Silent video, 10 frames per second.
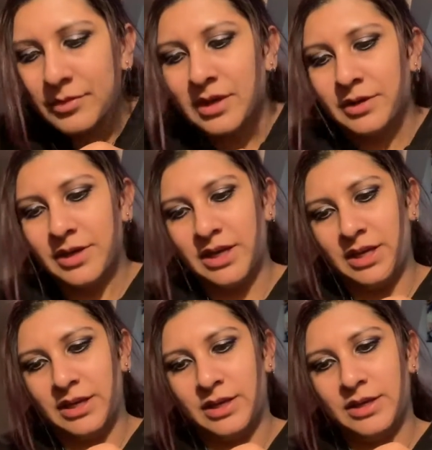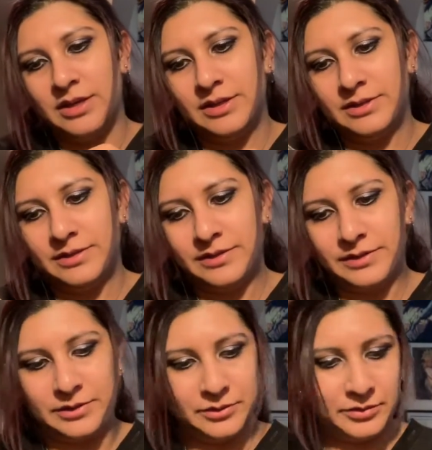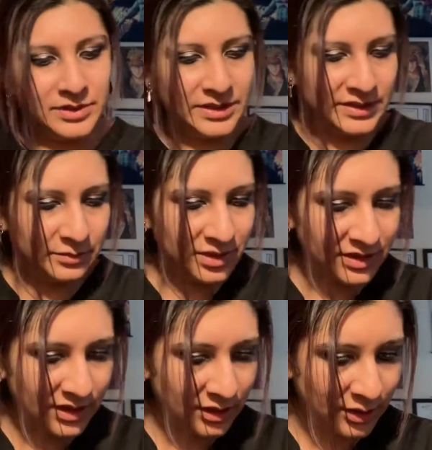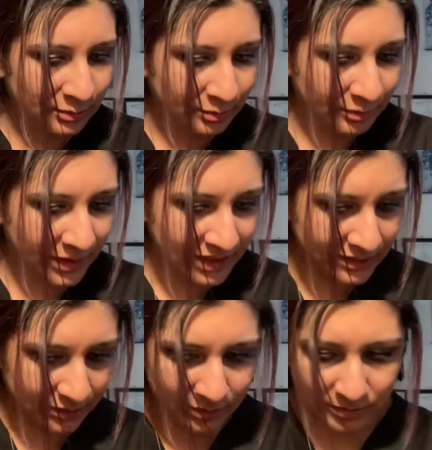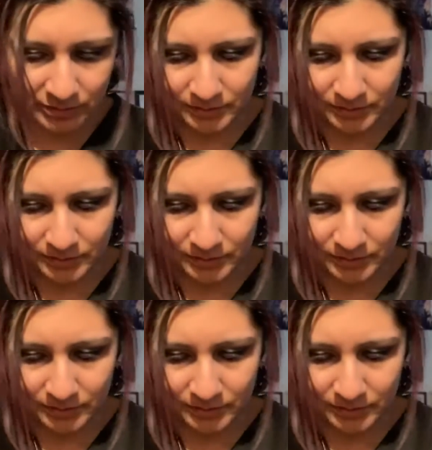Okay, so this smells like our basil,